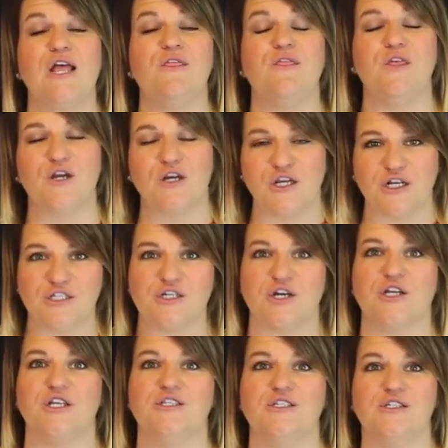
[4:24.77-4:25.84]
They're going to
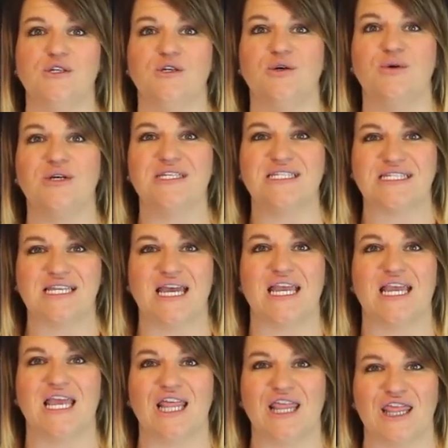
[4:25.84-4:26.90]
turn into second,